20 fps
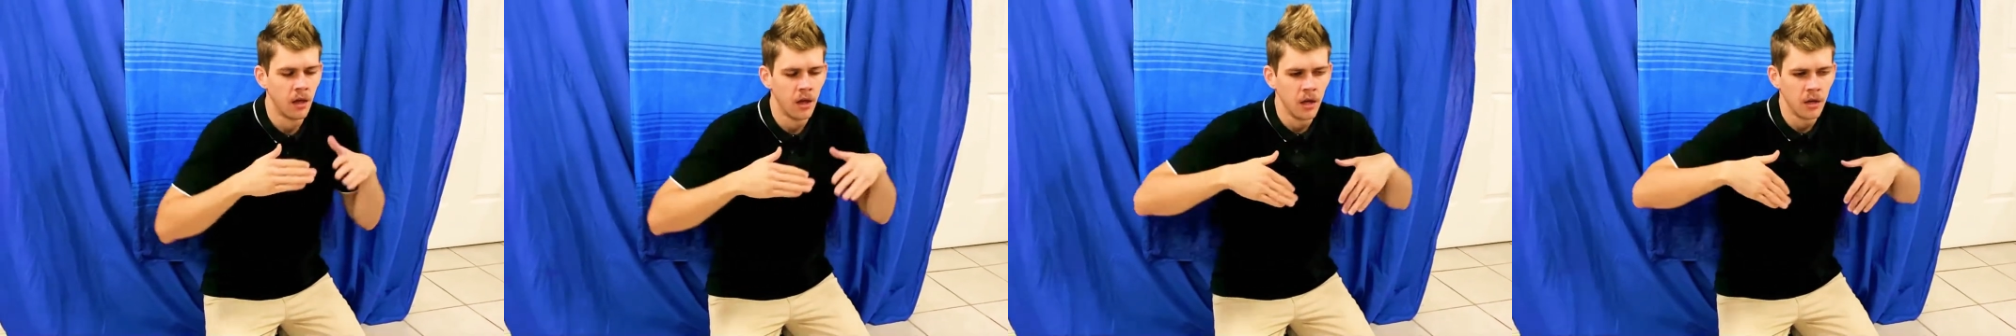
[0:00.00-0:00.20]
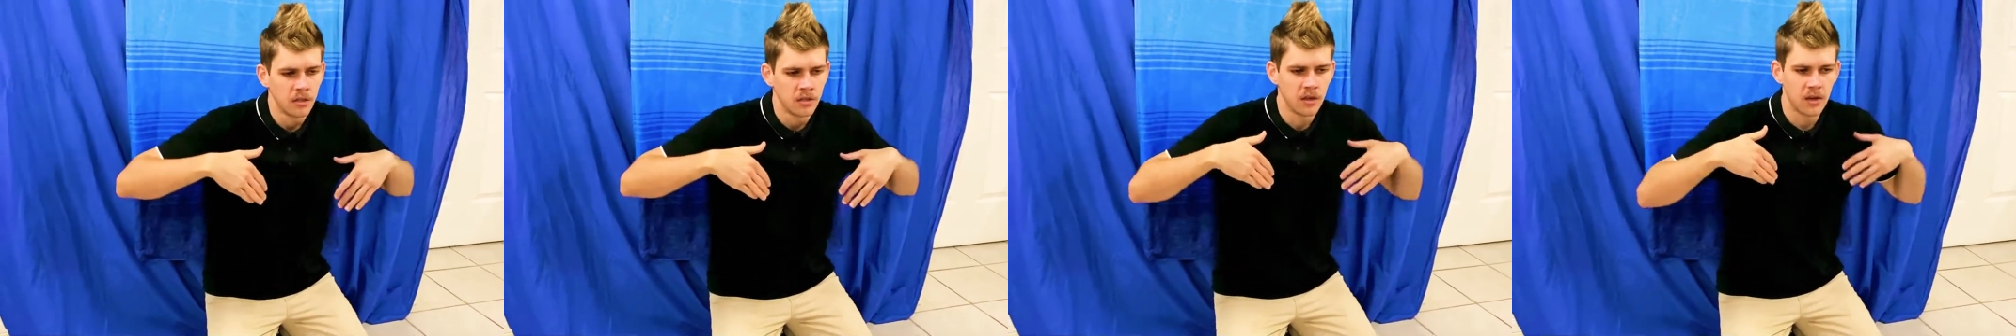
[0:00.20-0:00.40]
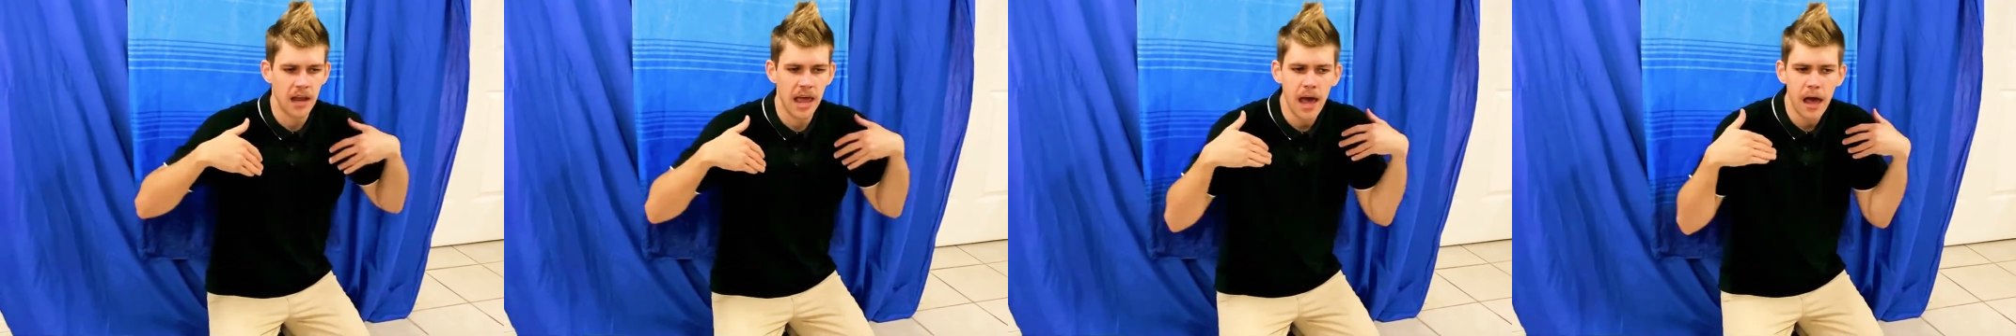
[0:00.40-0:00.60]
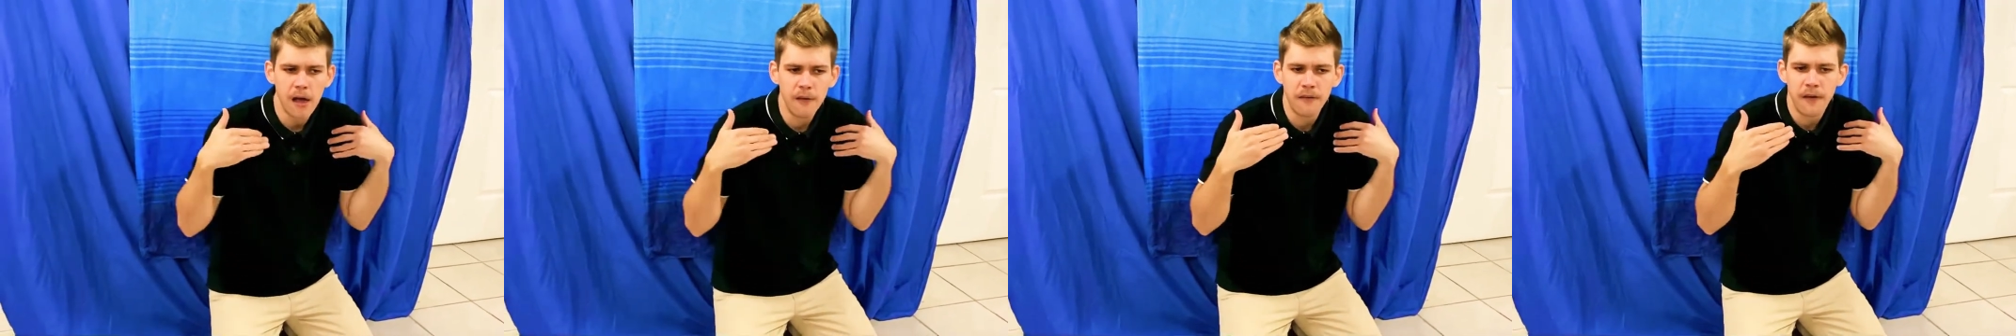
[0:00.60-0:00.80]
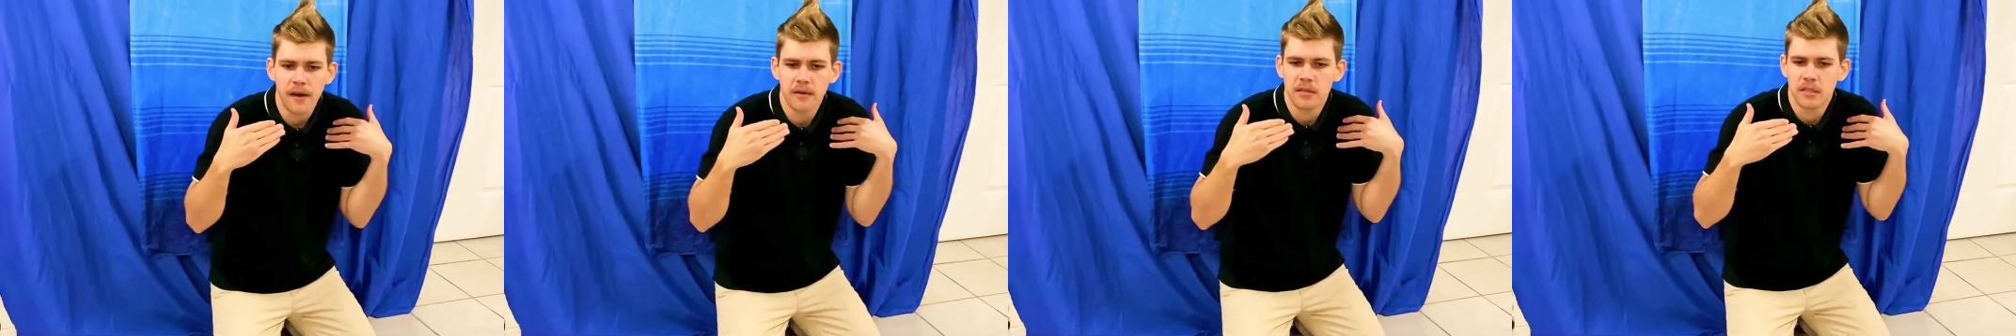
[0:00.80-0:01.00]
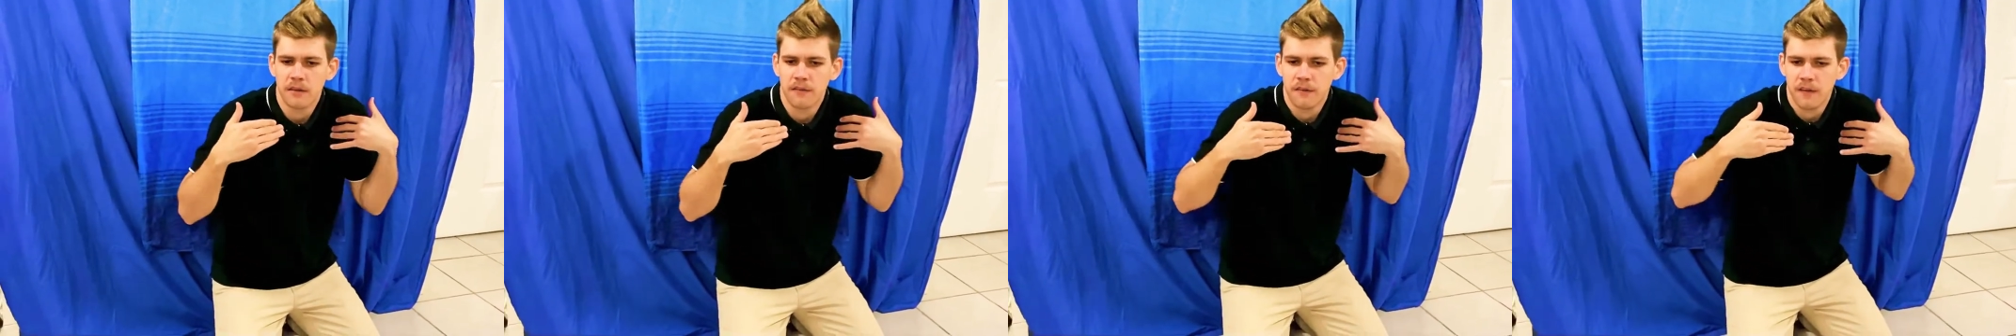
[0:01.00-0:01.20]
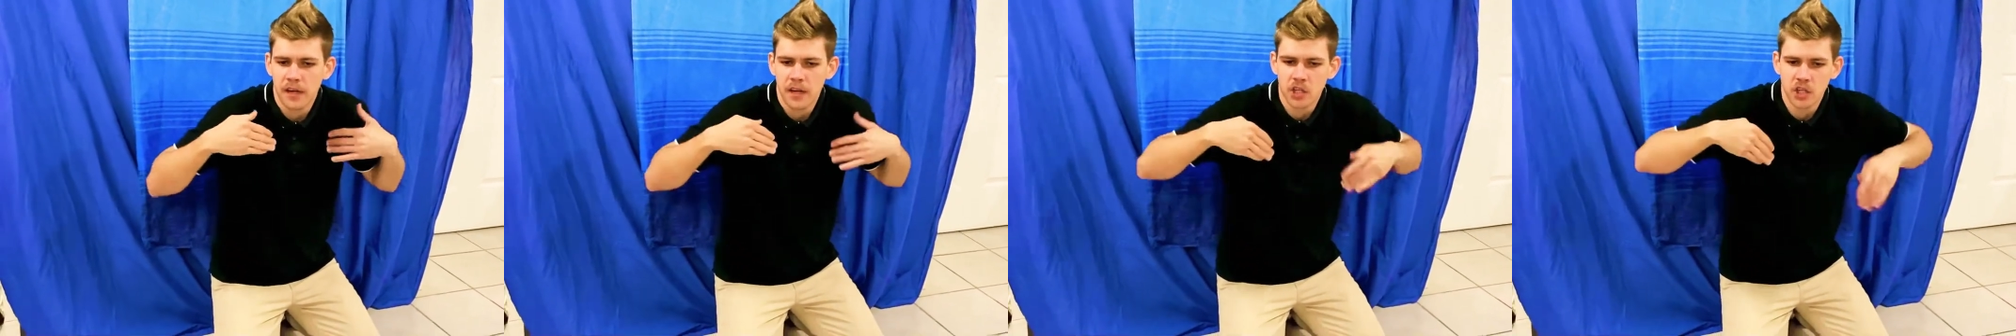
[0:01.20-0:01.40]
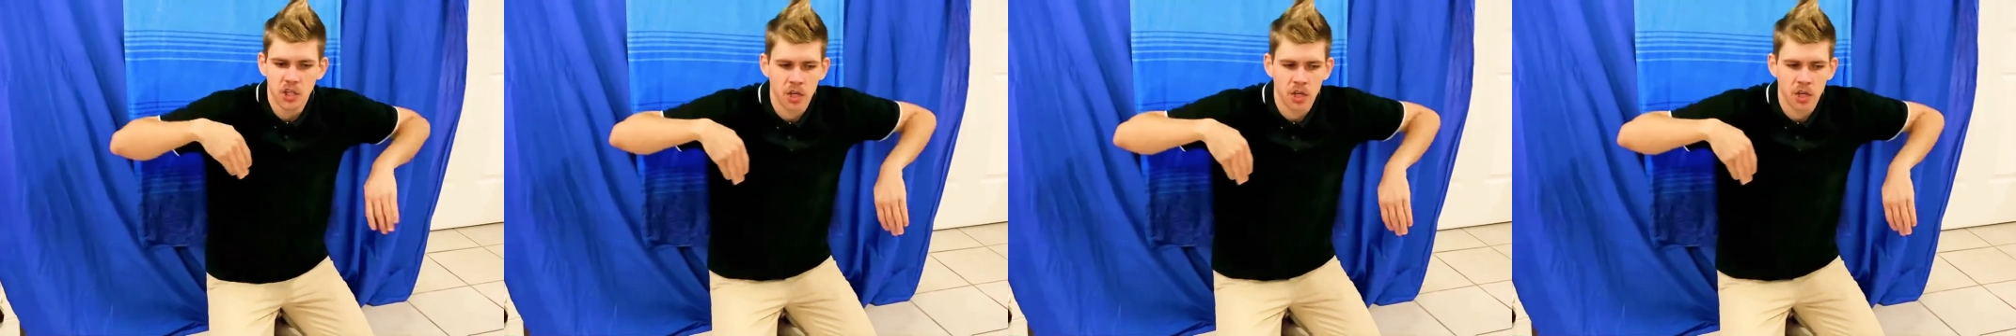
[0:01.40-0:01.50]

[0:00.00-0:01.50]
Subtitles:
So now if I was a fish,